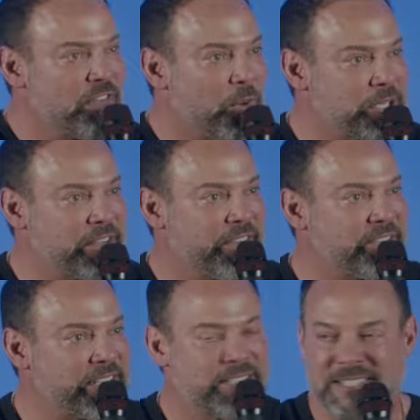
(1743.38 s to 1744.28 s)
14
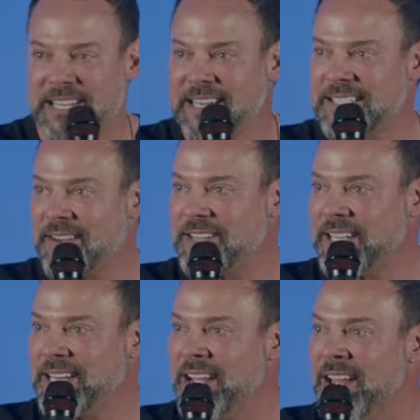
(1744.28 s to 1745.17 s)
15 16 and
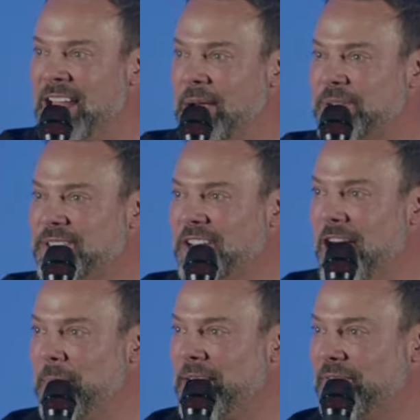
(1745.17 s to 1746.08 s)
17 it was the
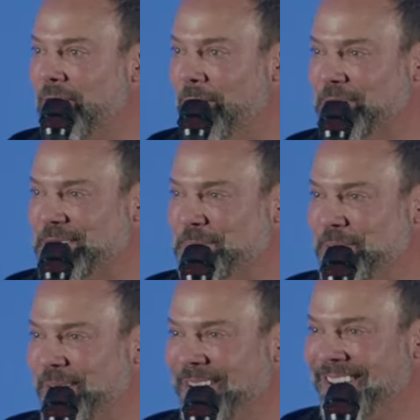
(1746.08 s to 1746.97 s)
coming of the holy
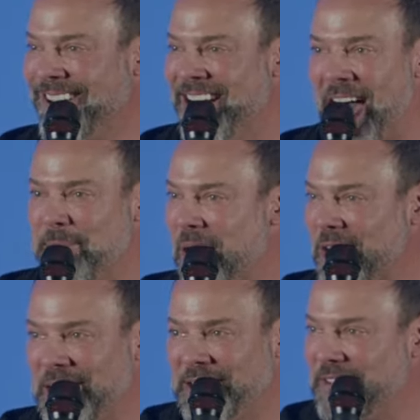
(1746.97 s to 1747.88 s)
spirit i'm not
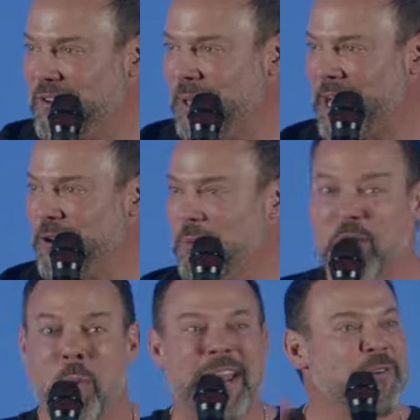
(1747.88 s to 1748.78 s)
going to leave you like an
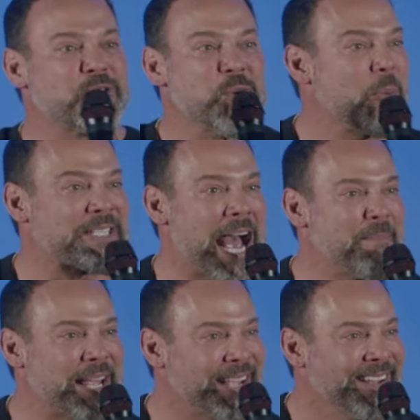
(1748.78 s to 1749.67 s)
no one else knew what was
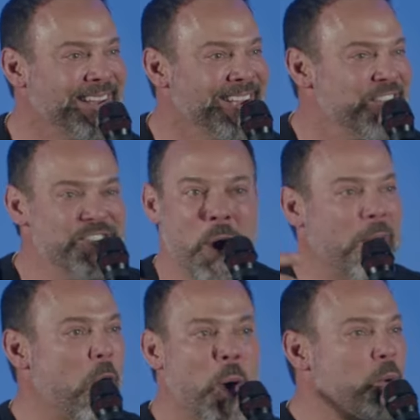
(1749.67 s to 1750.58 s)
happening no
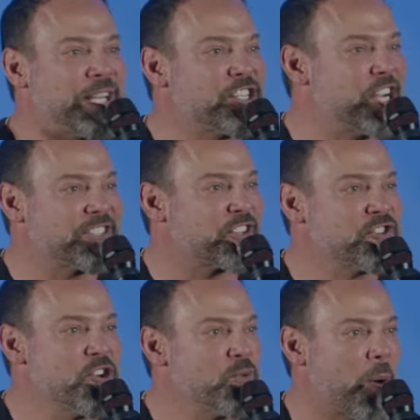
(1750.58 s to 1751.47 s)
only jesus
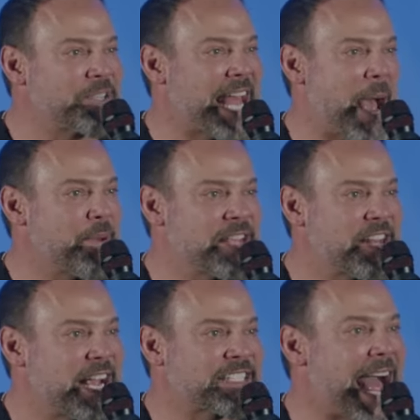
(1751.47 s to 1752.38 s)
knew what was happening in the
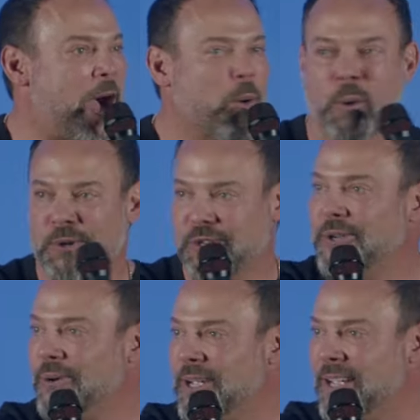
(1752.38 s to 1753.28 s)
next hour or two